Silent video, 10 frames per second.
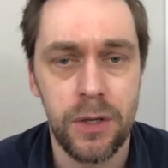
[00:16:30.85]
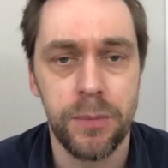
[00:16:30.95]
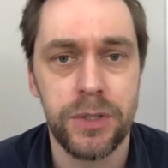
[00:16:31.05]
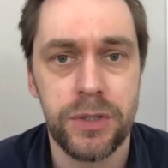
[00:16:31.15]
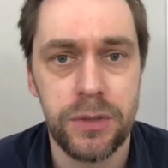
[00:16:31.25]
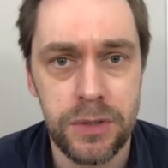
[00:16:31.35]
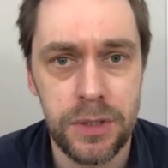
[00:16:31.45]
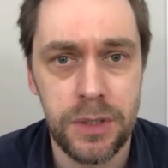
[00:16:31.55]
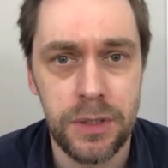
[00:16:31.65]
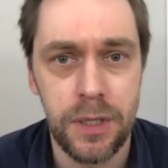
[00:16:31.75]

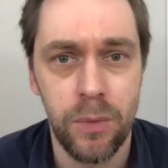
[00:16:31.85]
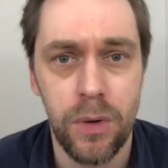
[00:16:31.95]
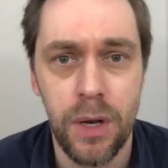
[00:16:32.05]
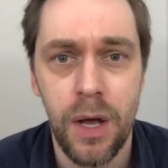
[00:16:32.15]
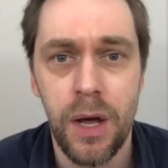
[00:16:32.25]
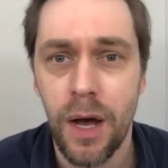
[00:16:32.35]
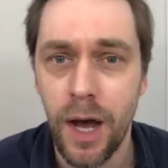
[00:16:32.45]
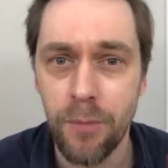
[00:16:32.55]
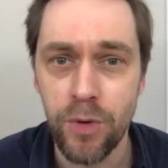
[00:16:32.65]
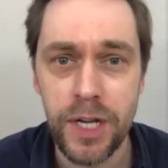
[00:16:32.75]
opportunity they want.
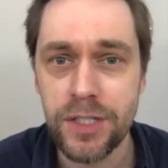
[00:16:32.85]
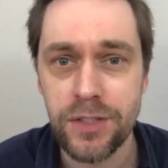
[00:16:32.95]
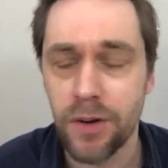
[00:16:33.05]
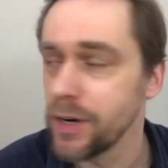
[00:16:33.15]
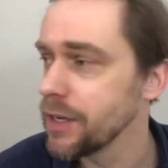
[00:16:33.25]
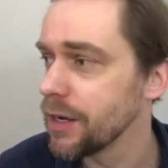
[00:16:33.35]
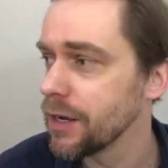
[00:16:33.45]
I'm really sorry.